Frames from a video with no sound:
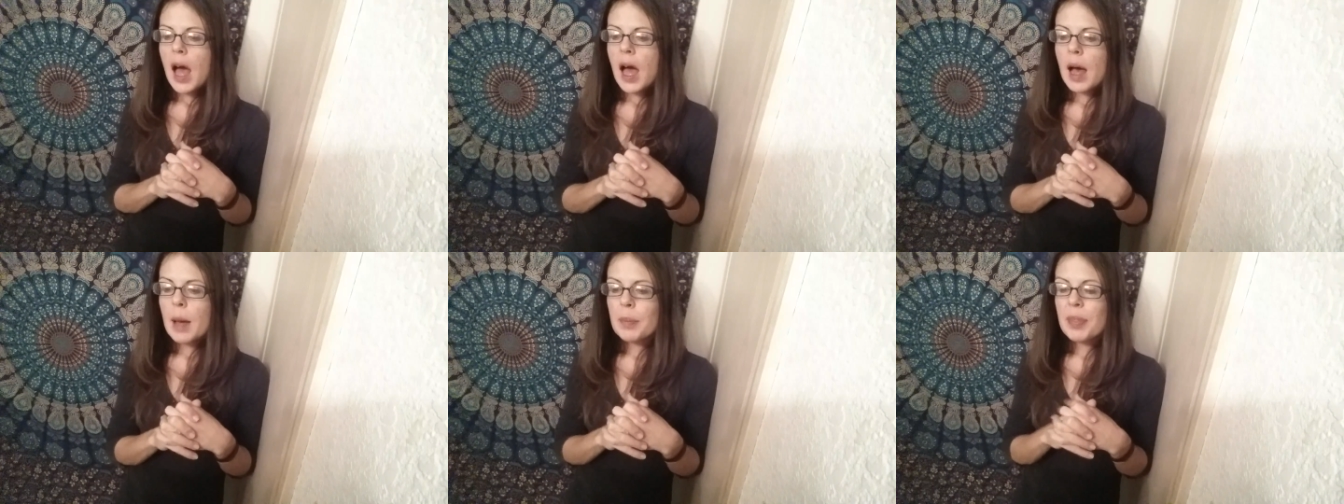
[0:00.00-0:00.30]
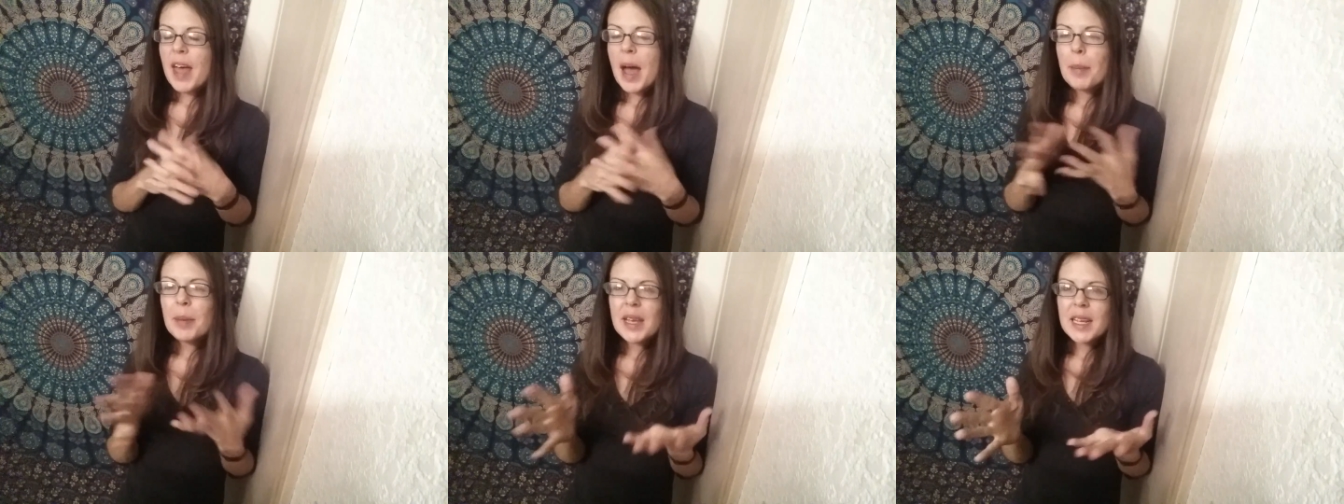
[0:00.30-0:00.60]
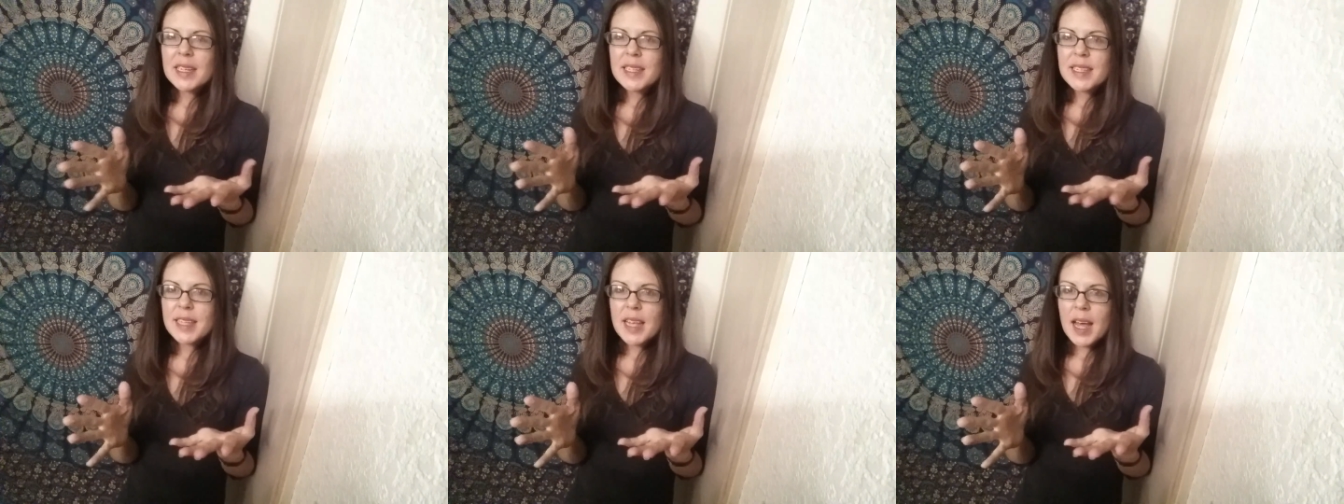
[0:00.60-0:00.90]
um, that
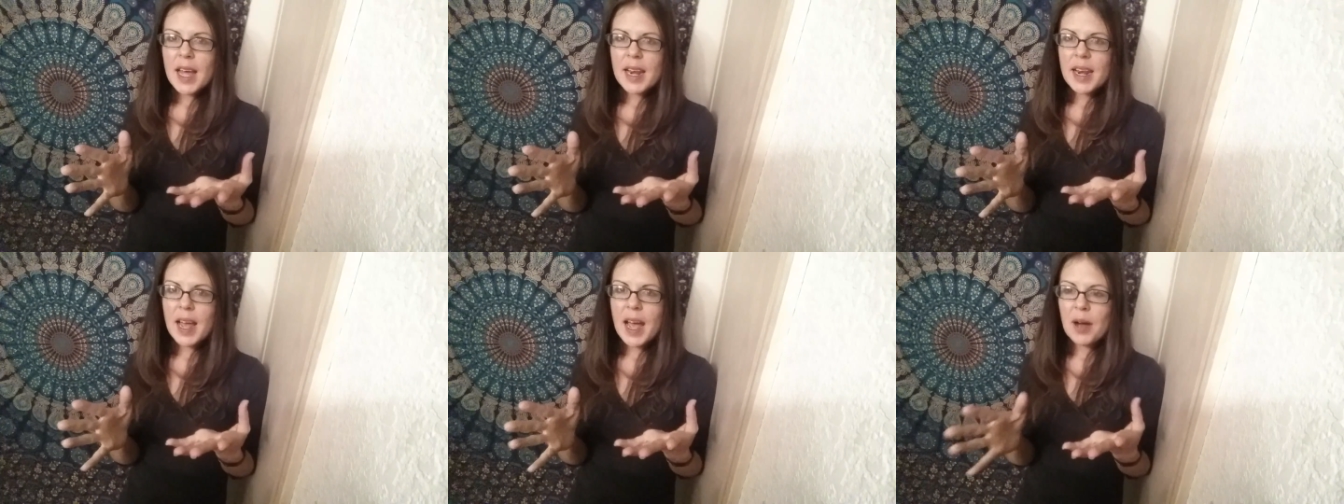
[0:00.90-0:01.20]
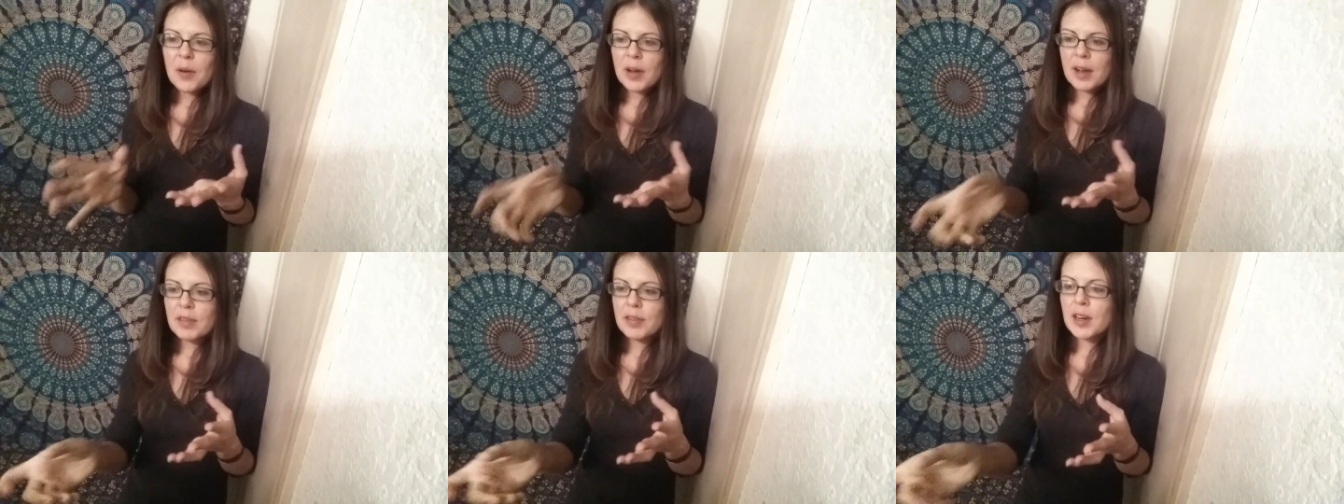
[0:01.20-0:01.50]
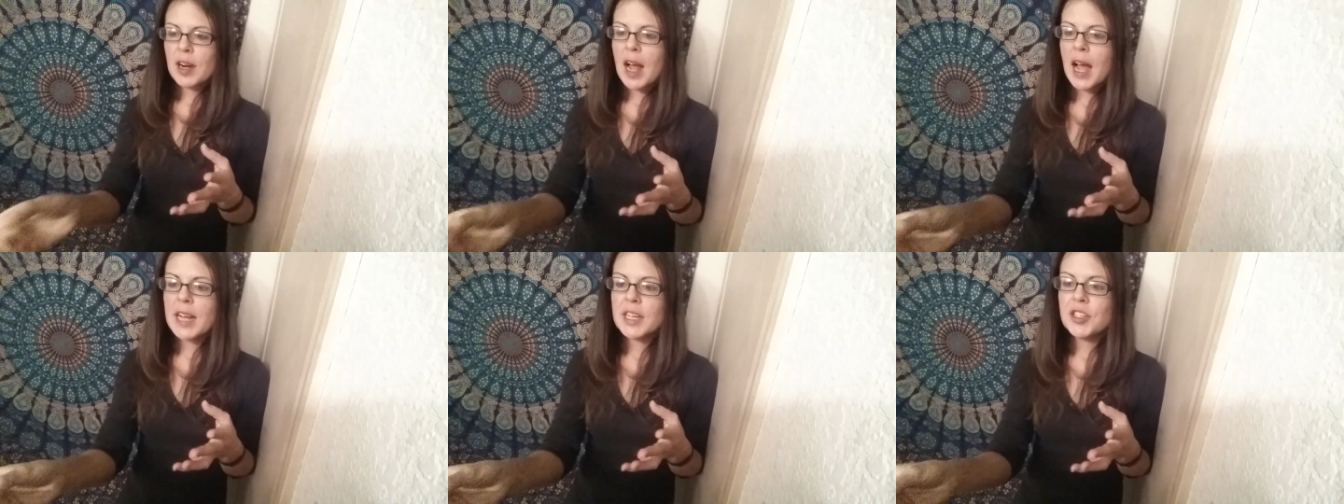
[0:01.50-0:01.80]
being said,
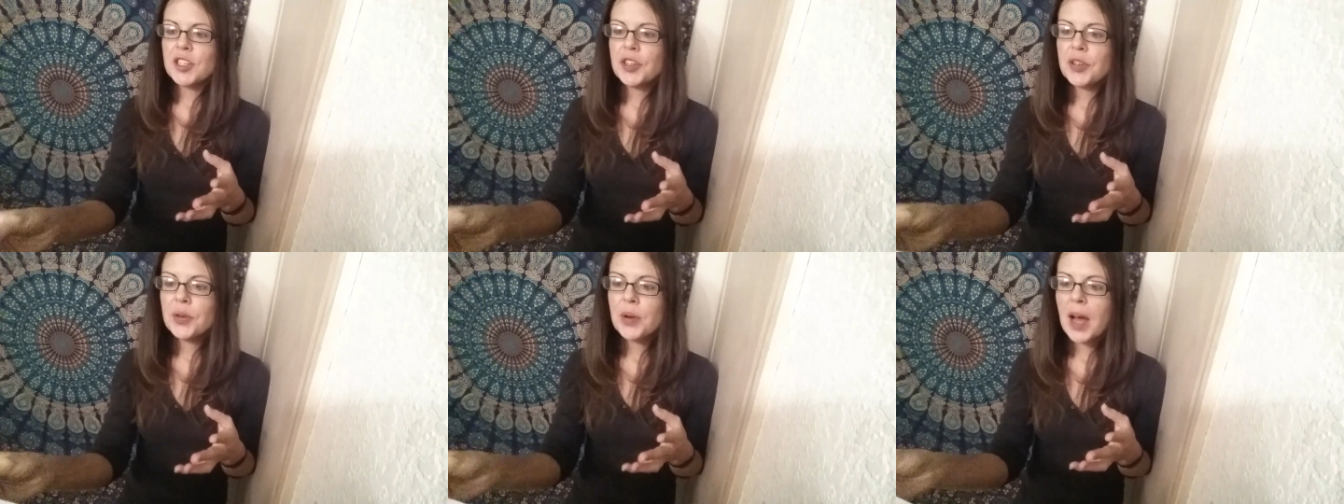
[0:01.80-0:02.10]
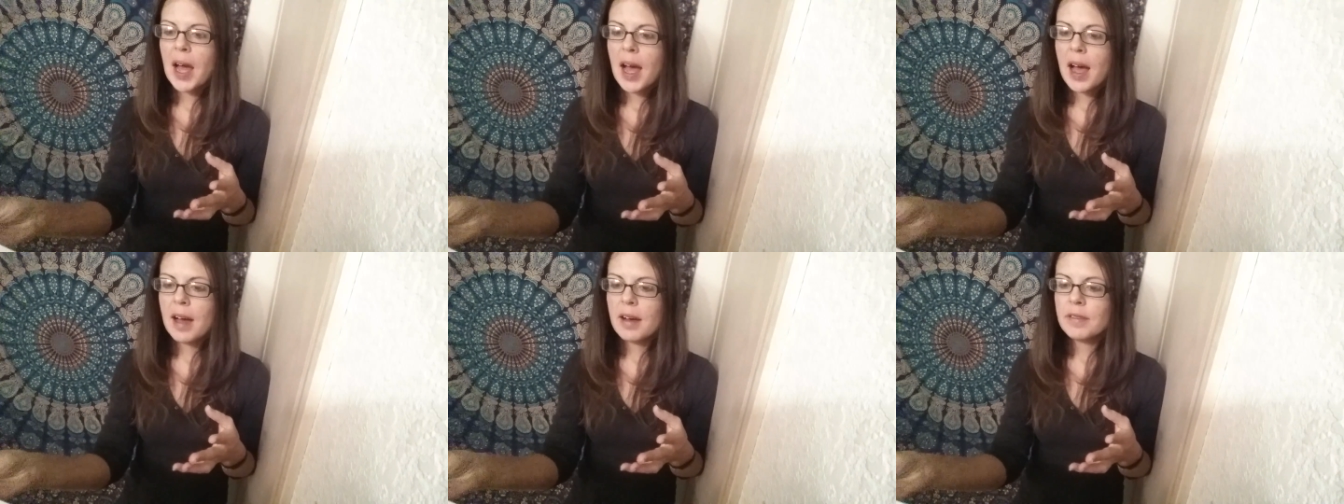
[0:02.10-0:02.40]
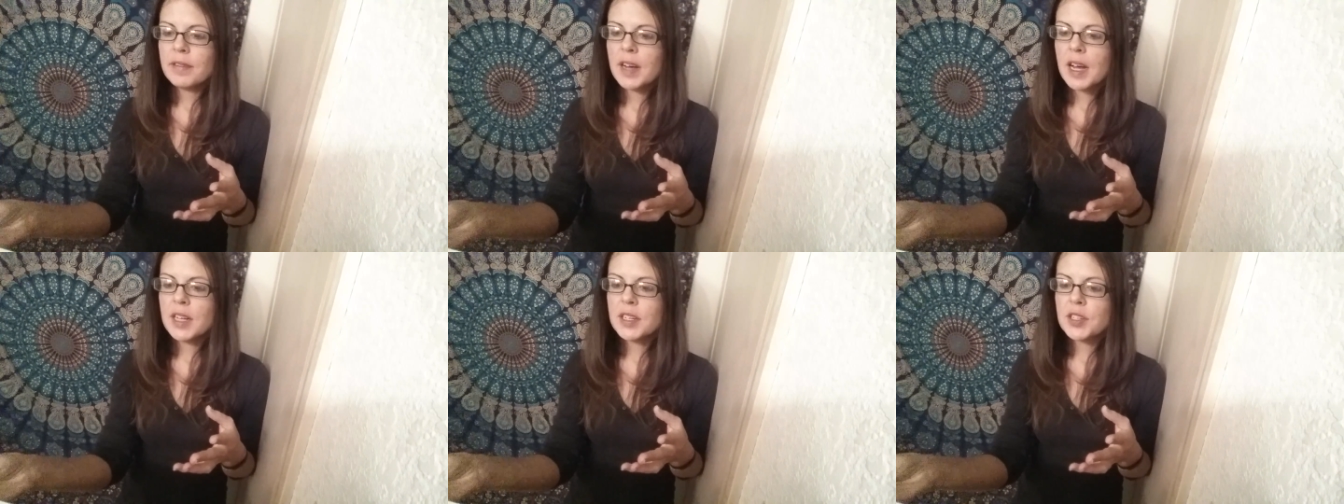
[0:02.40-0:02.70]
however, I do
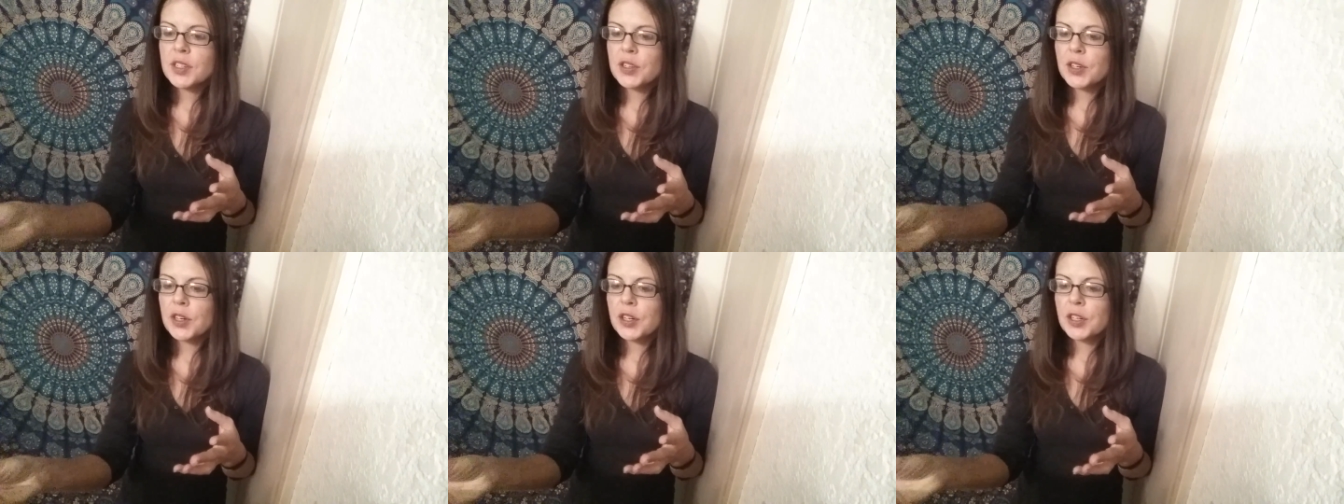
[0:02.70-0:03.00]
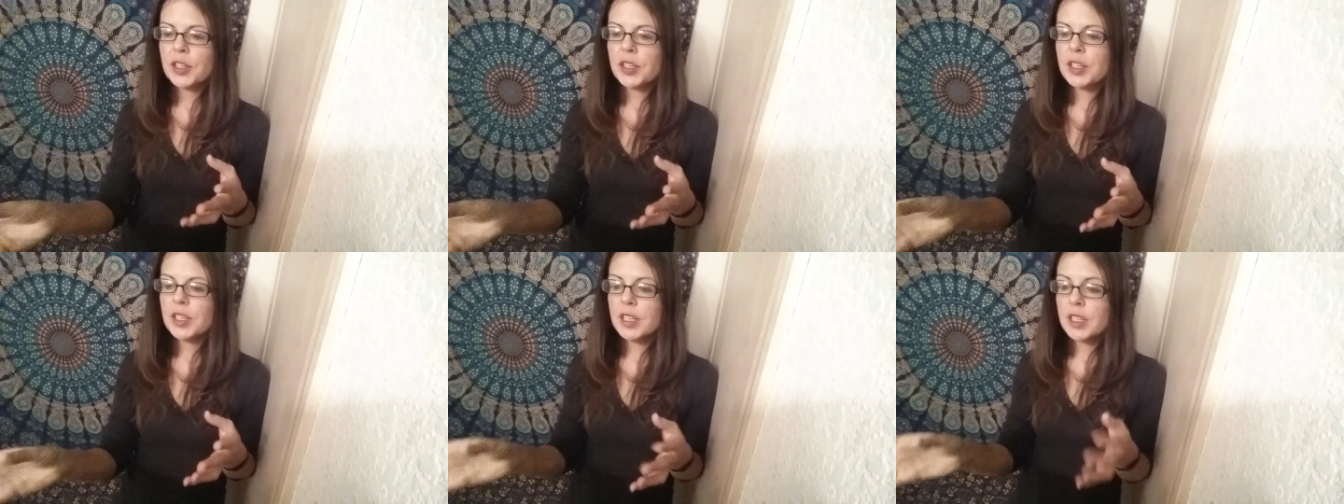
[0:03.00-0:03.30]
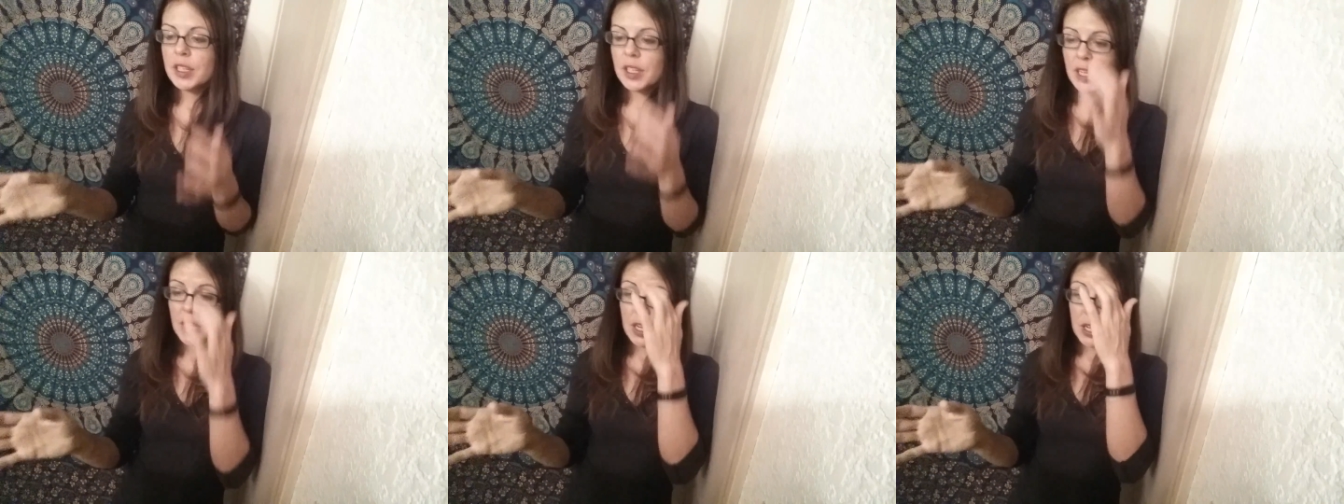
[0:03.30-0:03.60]
have a
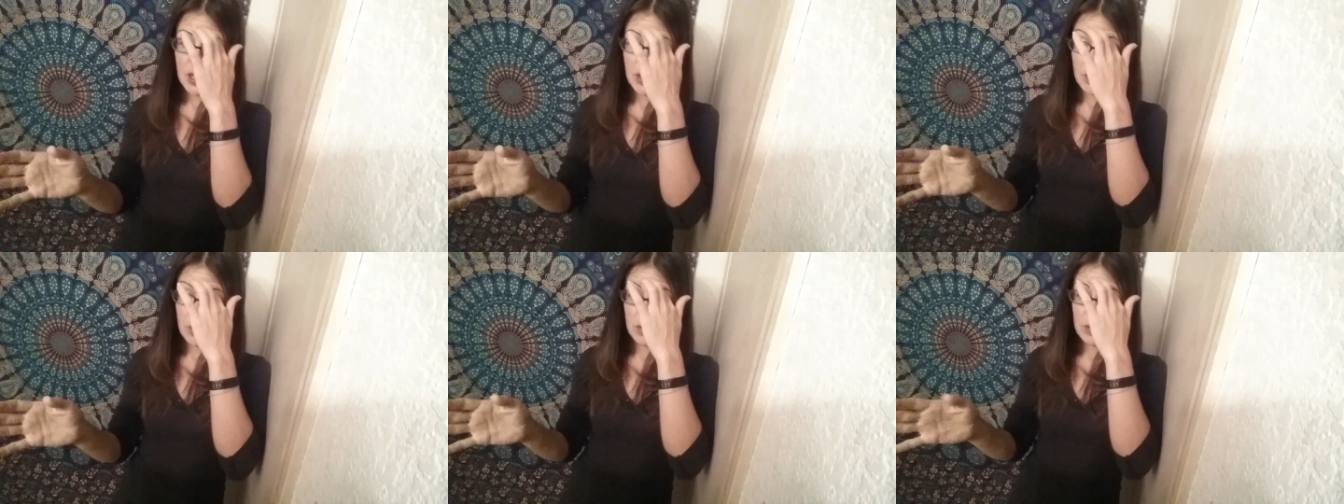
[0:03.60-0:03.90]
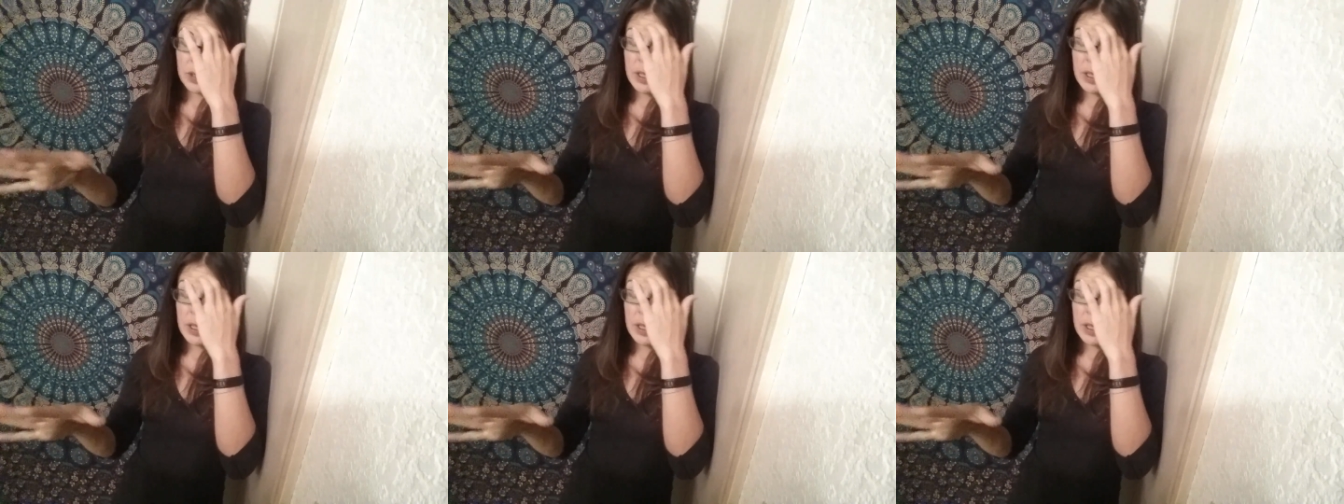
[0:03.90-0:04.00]
certain, you know,